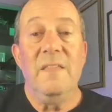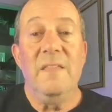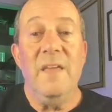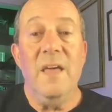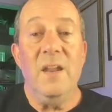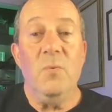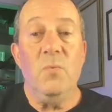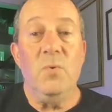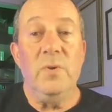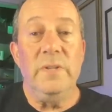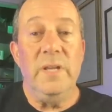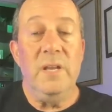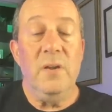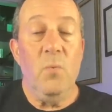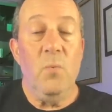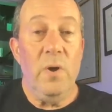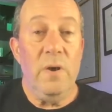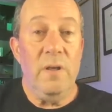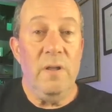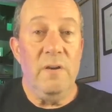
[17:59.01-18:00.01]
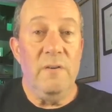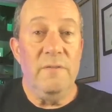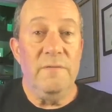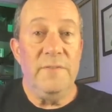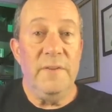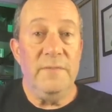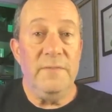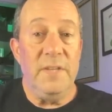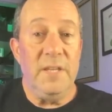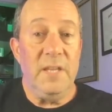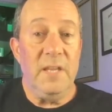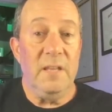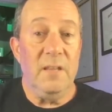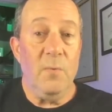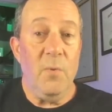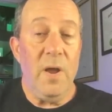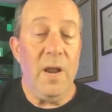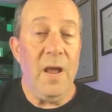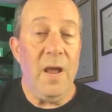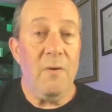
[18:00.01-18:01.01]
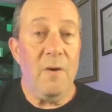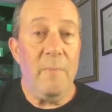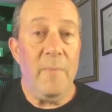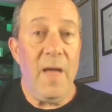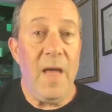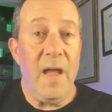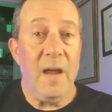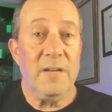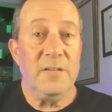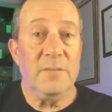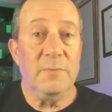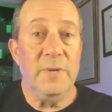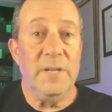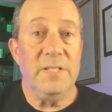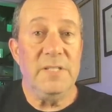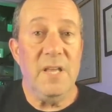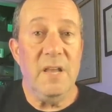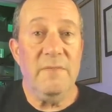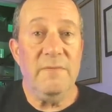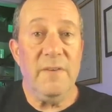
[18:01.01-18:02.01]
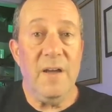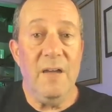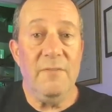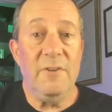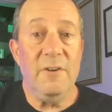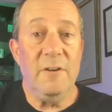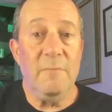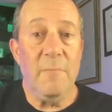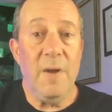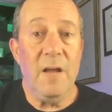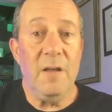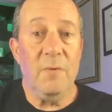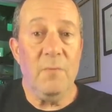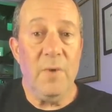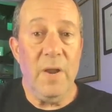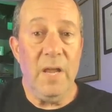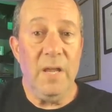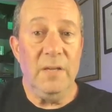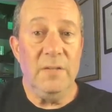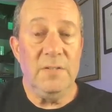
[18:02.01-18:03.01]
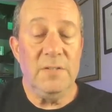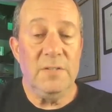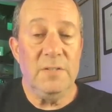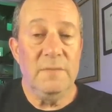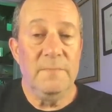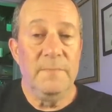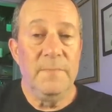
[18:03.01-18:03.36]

that it will need a 150 kilowatt hour pack to reach that 500 mile range.